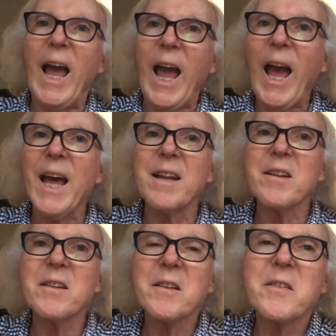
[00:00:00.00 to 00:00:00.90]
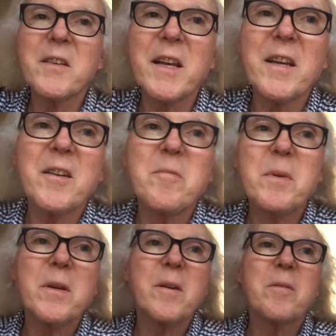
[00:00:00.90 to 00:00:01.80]
And the second
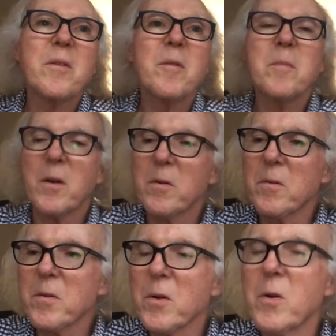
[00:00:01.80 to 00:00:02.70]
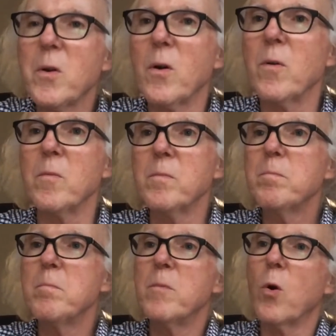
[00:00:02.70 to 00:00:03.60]
beer from Rokko,
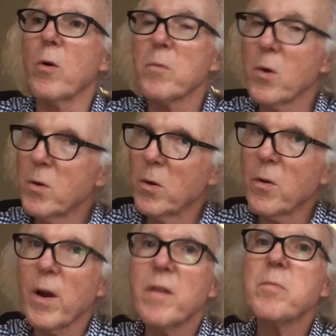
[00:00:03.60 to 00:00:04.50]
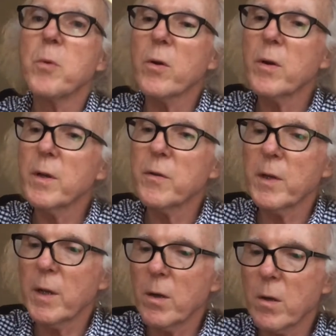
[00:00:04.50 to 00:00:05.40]
or Rokko Craft Brewery as
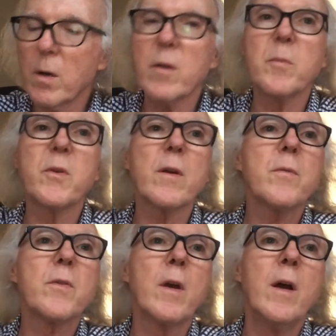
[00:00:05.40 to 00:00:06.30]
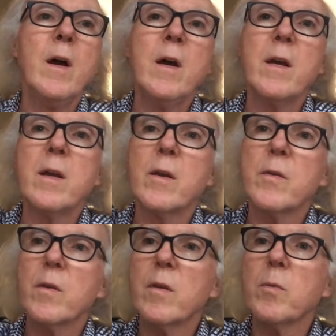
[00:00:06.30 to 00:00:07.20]
they now call themselves,
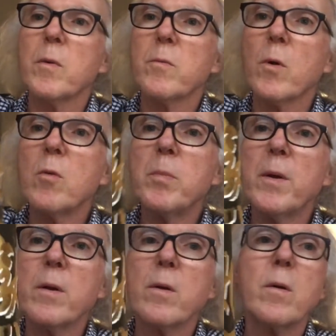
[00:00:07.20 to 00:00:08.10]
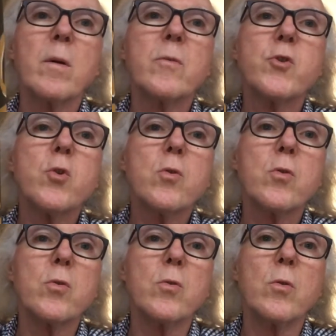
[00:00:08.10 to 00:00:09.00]
is this one, Rokko Beer
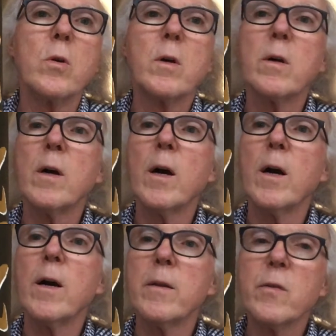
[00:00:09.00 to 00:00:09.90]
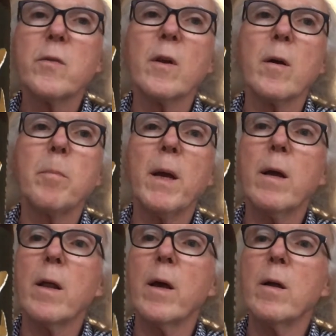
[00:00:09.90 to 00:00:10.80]
Juku. This is a
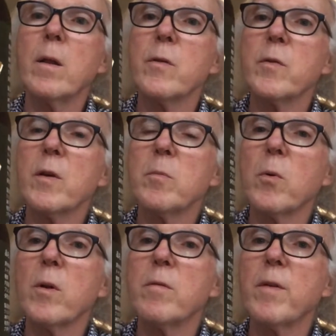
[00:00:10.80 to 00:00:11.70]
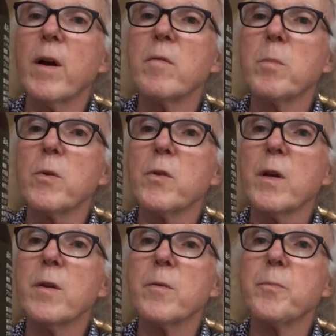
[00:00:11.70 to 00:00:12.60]
pale ale at
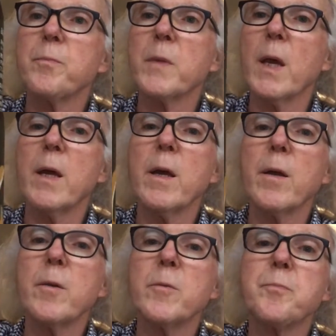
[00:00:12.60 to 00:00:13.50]
6.5%, and